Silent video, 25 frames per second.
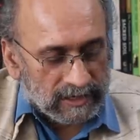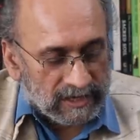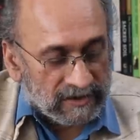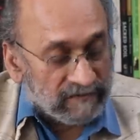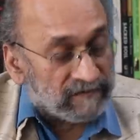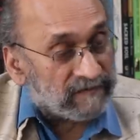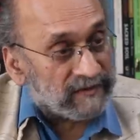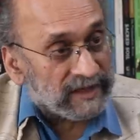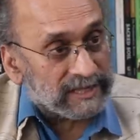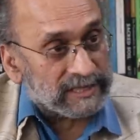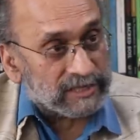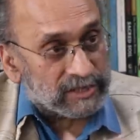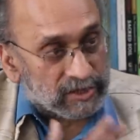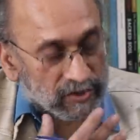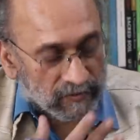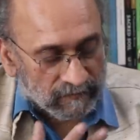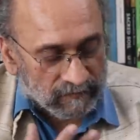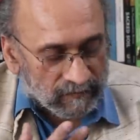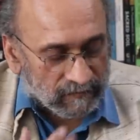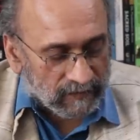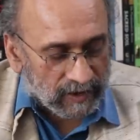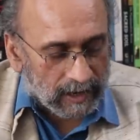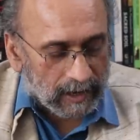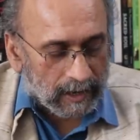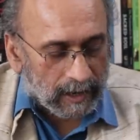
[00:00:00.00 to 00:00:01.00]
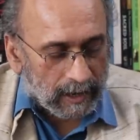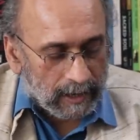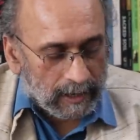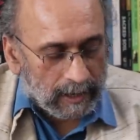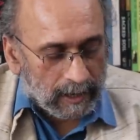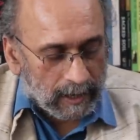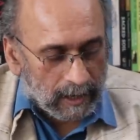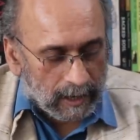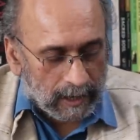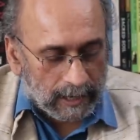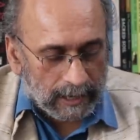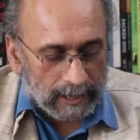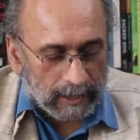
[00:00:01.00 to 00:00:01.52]
defense of, uh,
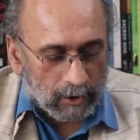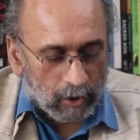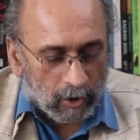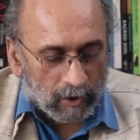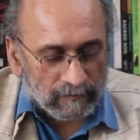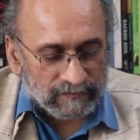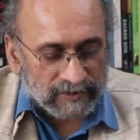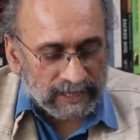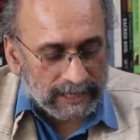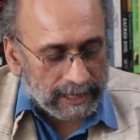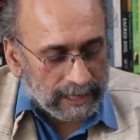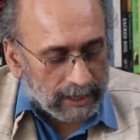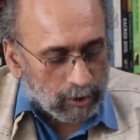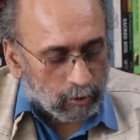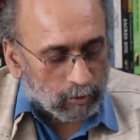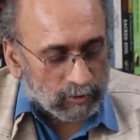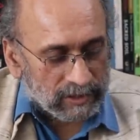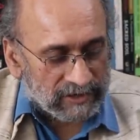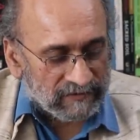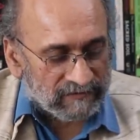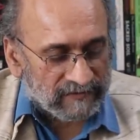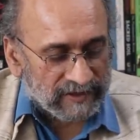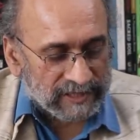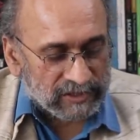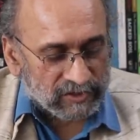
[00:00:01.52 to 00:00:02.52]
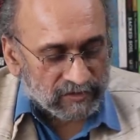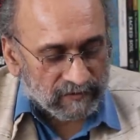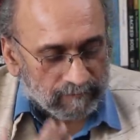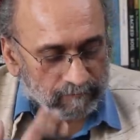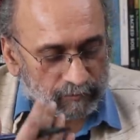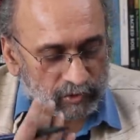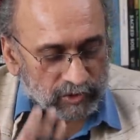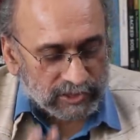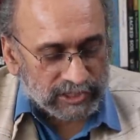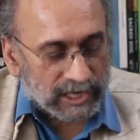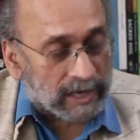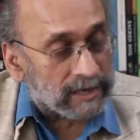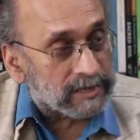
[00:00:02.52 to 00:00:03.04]
uh, of the ego defense of
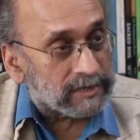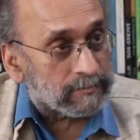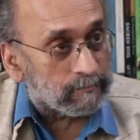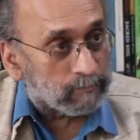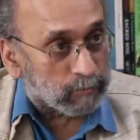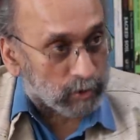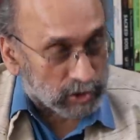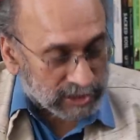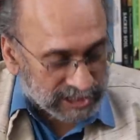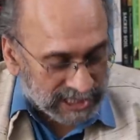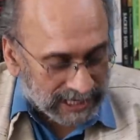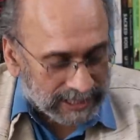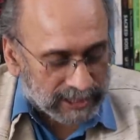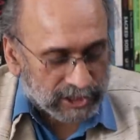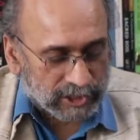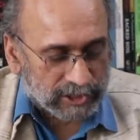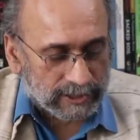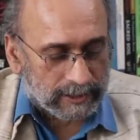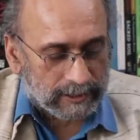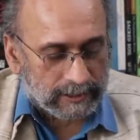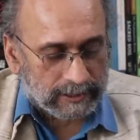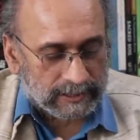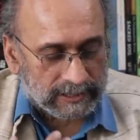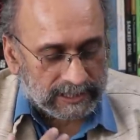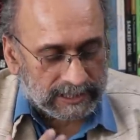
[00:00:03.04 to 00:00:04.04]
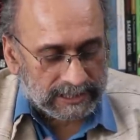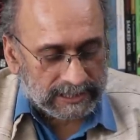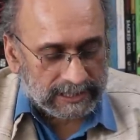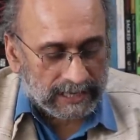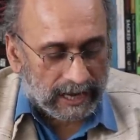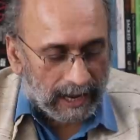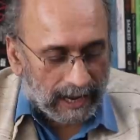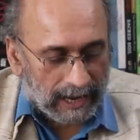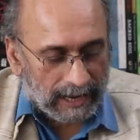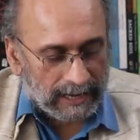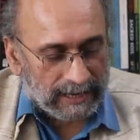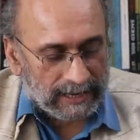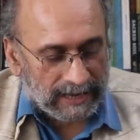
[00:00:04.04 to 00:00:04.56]
project projection,
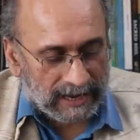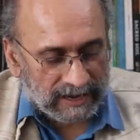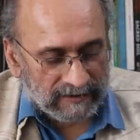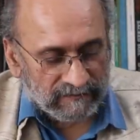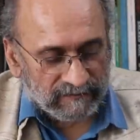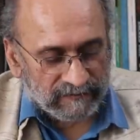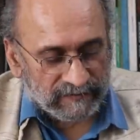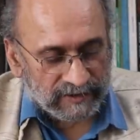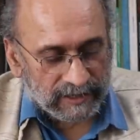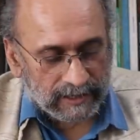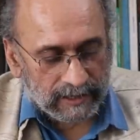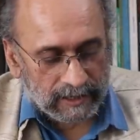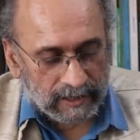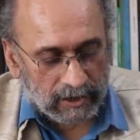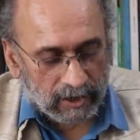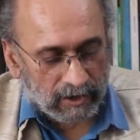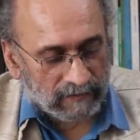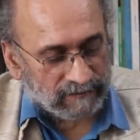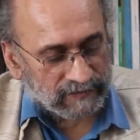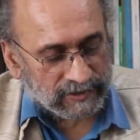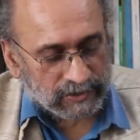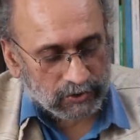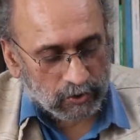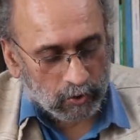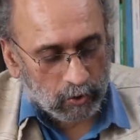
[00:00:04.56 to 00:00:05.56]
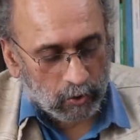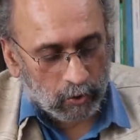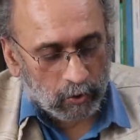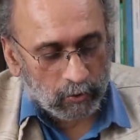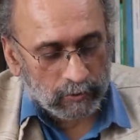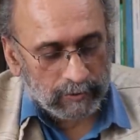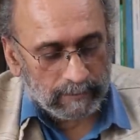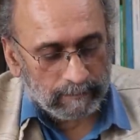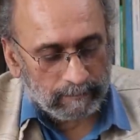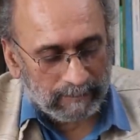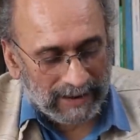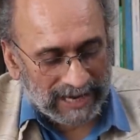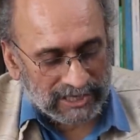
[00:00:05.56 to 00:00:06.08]
denial, and fear of his
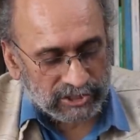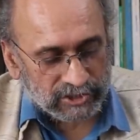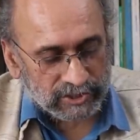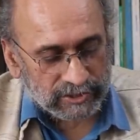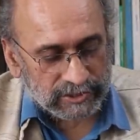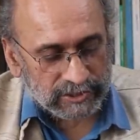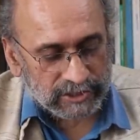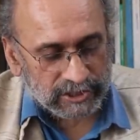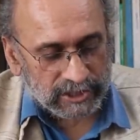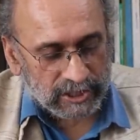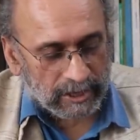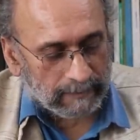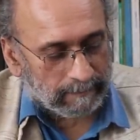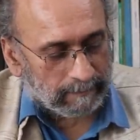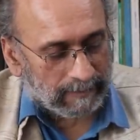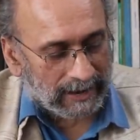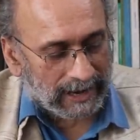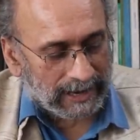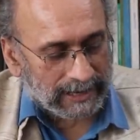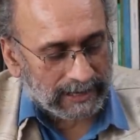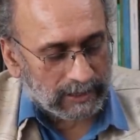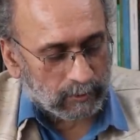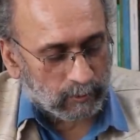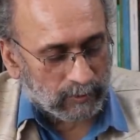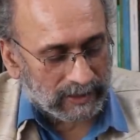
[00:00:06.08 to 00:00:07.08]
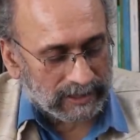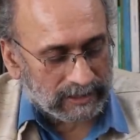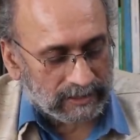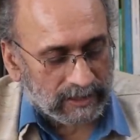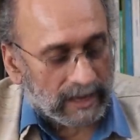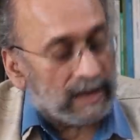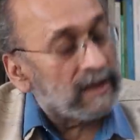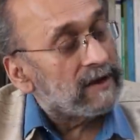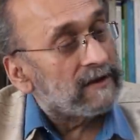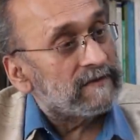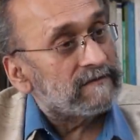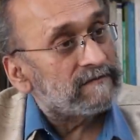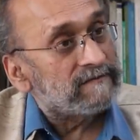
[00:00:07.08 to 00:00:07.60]
own passions combined with
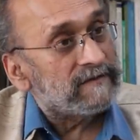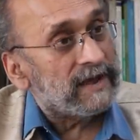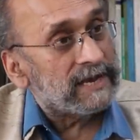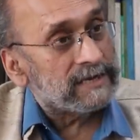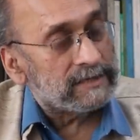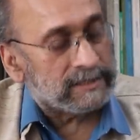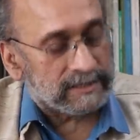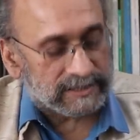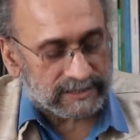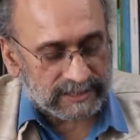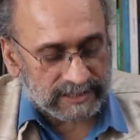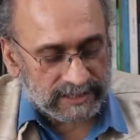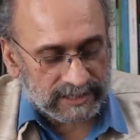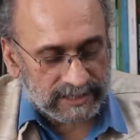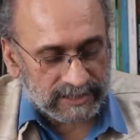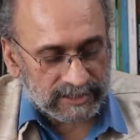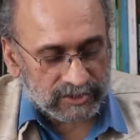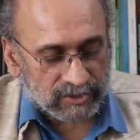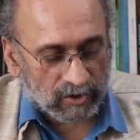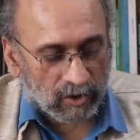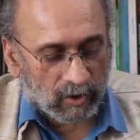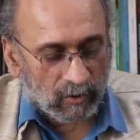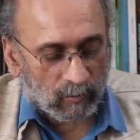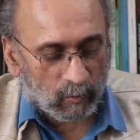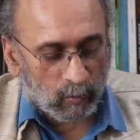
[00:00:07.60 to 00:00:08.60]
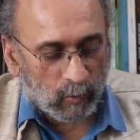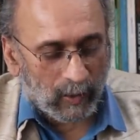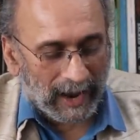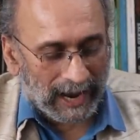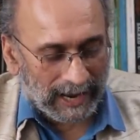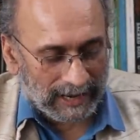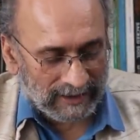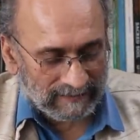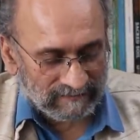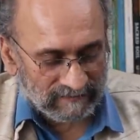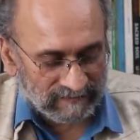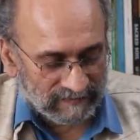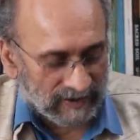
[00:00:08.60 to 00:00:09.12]
fantasies of
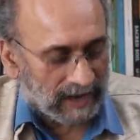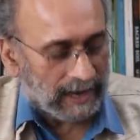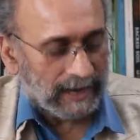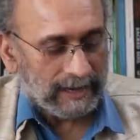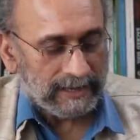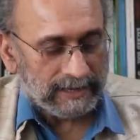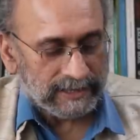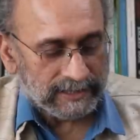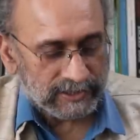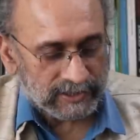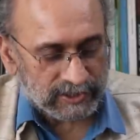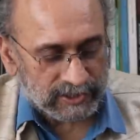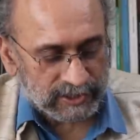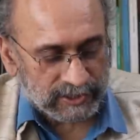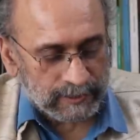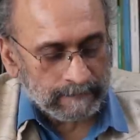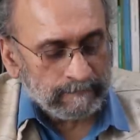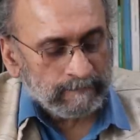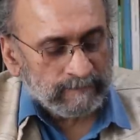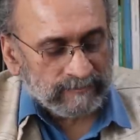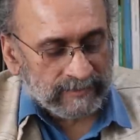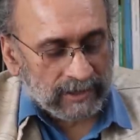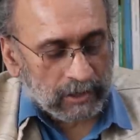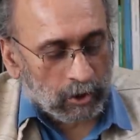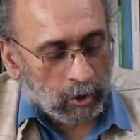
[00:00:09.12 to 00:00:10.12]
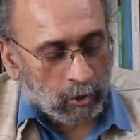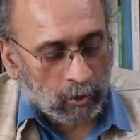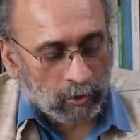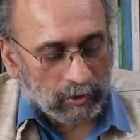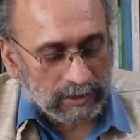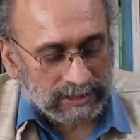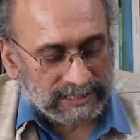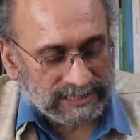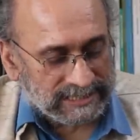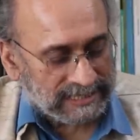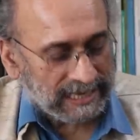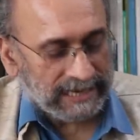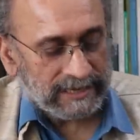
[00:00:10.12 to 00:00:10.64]
violence,
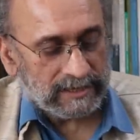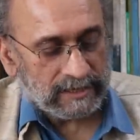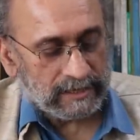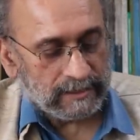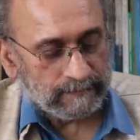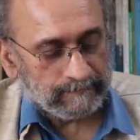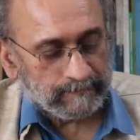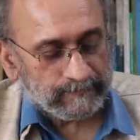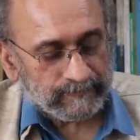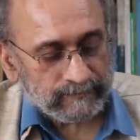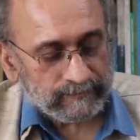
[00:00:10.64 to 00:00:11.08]
all set